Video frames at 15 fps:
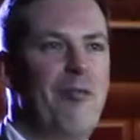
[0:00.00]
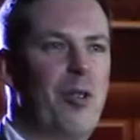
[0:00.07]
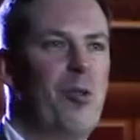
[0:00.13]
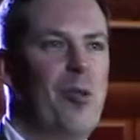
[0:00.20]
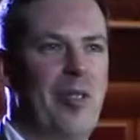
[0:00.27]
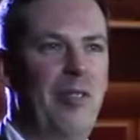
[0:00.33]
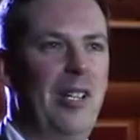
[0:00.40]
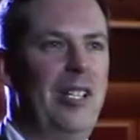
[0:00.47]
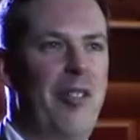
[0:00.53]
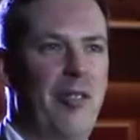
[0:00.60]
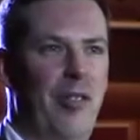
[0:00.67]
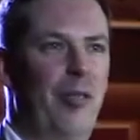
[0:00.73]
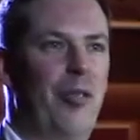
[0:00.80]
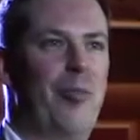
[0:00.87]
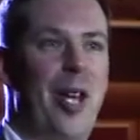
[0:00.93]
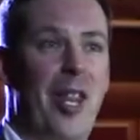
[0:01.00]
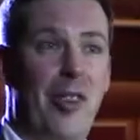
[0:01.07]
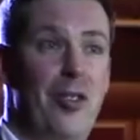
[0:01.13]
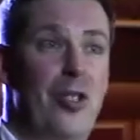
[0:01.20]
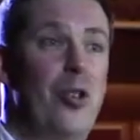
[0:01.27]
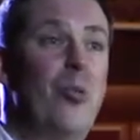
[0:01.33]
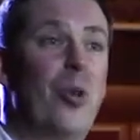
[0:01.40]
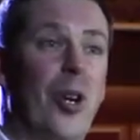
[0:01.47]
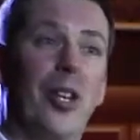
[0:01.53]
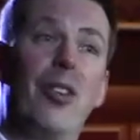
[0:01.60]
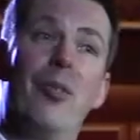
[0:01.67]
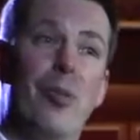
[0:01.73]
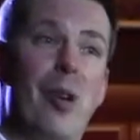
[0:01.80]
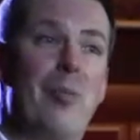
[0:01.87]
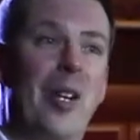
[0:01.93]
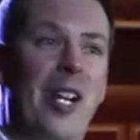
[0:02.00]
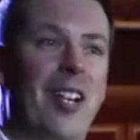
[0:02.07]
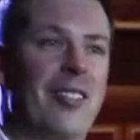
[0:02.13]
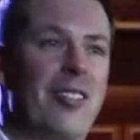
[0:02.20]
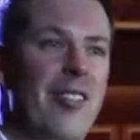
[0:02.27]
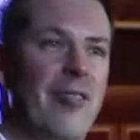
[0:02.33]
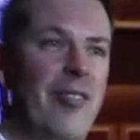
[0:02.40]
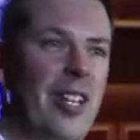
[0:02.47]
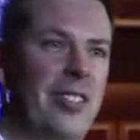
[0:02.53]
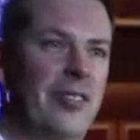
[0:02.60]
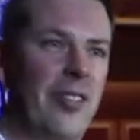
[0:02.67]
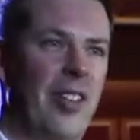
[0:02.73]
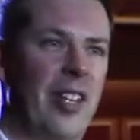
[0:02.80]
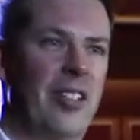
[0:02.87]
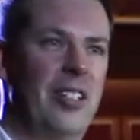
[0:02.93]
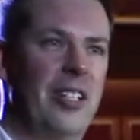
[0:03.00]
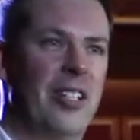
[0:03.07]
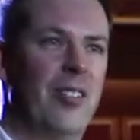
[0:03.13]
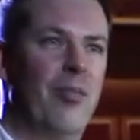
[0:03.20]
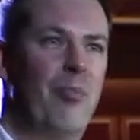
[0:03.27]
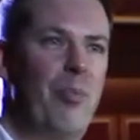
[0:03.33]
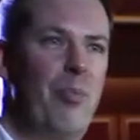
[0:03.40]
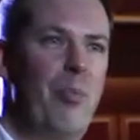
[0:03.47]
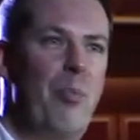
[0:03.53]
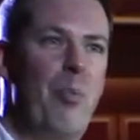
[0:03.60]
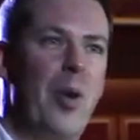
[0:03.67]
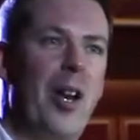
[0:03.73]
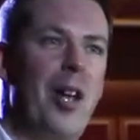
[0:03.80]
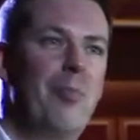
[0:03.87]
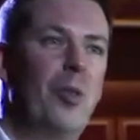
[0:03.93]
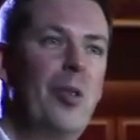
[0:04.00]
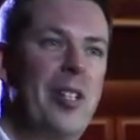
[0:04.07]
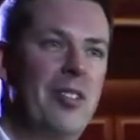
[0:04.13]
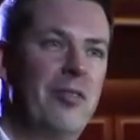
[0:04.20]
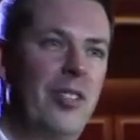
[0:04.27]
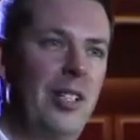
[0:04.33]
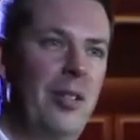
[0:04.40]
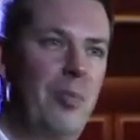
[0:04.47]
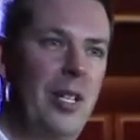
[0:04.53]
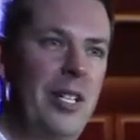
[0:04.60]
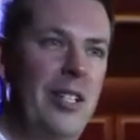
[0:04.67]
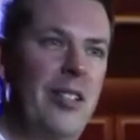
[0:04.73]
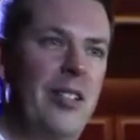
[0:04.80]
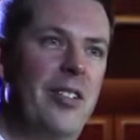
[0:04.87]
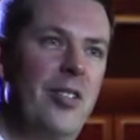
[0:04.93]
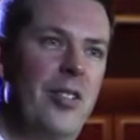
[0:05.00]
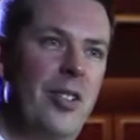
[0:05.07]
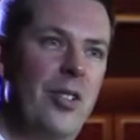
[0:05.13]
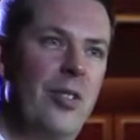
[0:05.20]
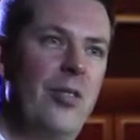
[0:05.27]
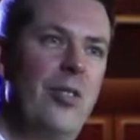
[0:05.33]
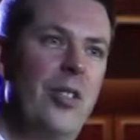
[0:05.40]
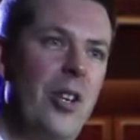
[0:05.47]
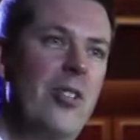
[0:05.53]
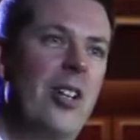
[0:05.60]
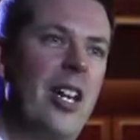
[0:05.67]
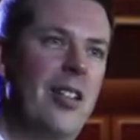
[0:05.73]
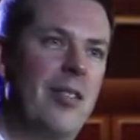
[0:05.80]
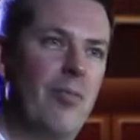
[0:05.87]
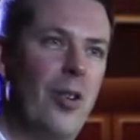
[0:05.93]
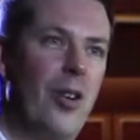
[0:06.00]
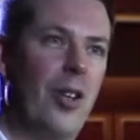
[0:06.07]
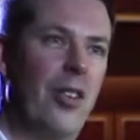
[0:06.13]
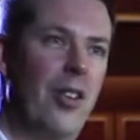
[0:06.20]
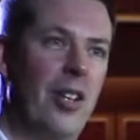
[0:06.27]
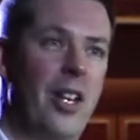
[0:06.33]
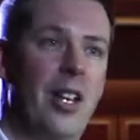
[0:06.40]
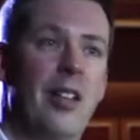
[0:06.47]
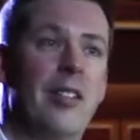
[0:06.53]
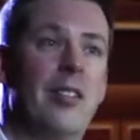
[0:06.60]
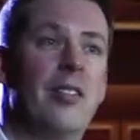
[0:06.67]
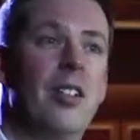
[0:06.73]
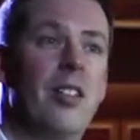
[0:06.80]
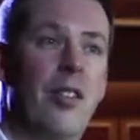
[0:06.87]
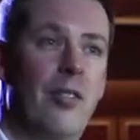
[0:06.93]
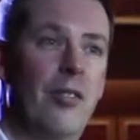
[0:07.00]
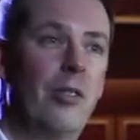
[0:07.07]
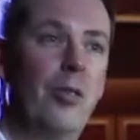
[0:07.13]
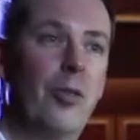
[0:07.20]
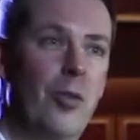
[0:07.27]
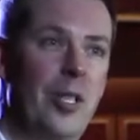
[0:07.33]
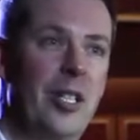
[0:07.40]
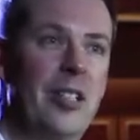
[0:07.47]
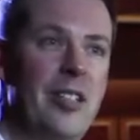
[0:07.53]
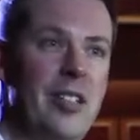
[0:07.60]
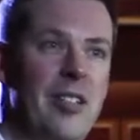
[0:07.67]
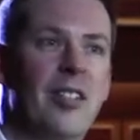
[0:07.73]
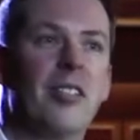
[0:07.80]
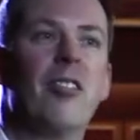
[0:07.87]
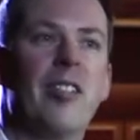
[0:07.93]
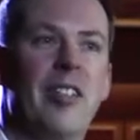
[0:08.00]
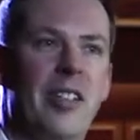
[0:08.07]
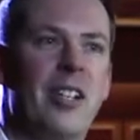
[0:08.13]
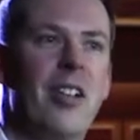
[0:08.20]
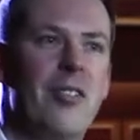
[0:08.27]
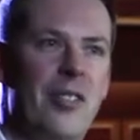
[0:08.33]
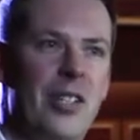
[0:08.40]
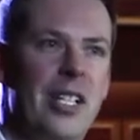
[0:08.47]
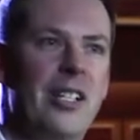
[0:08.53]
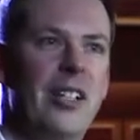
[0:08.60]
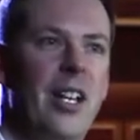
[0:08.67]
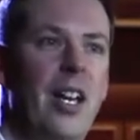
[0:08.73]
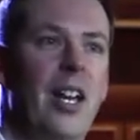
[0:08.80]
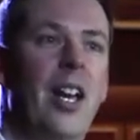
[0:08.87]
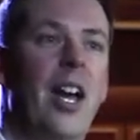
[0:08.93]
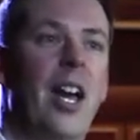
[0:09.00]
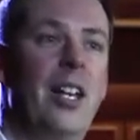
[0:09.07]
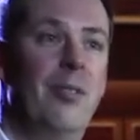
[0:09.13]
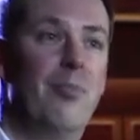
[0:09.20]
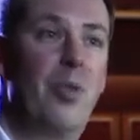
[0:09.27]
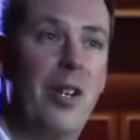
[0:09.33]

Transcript: of course really thrilled about the new work that we're bringing to the festival this year, but I'm also really pleased to showcase work that has thrilled audiences across the country in